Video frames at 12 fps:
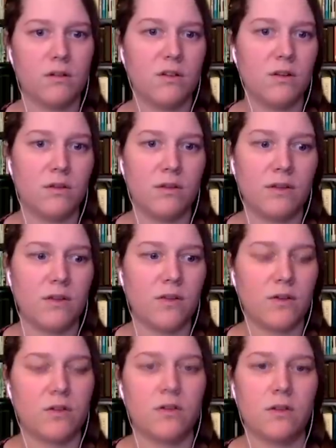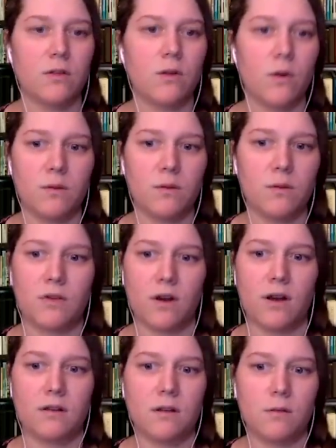do you think that they're still going to be
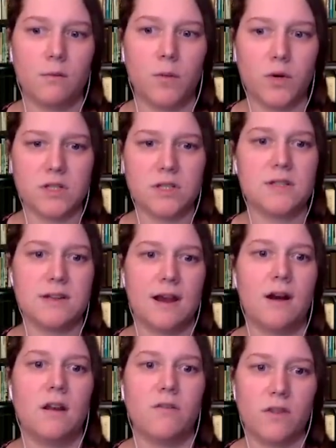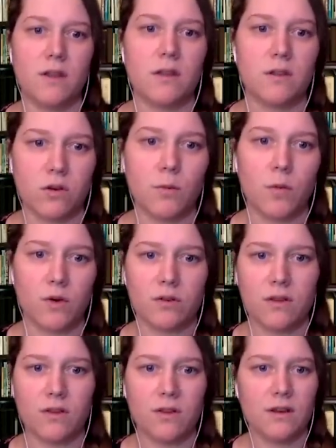trying to push this narrative in the history books
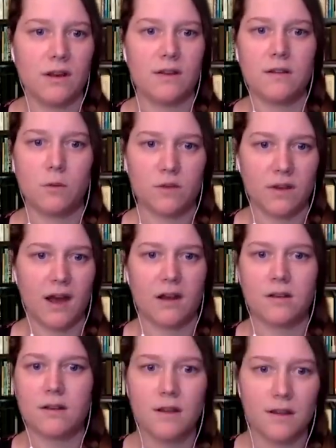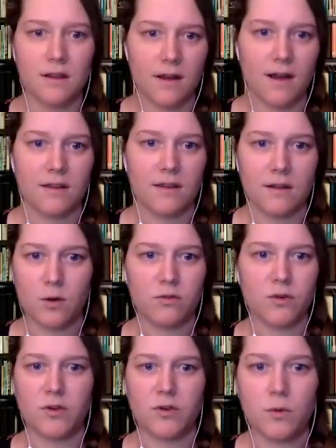that the DNC was hacked and that
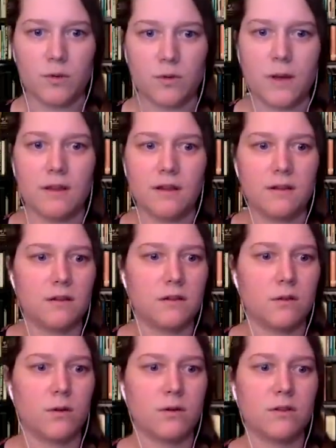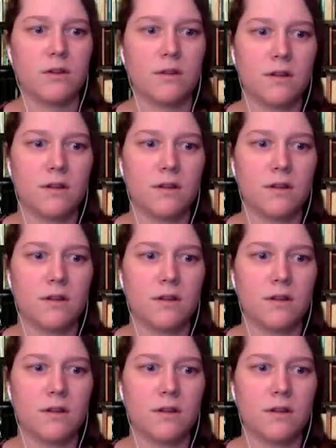GUCCIFER 2 was WikiLeaks' source?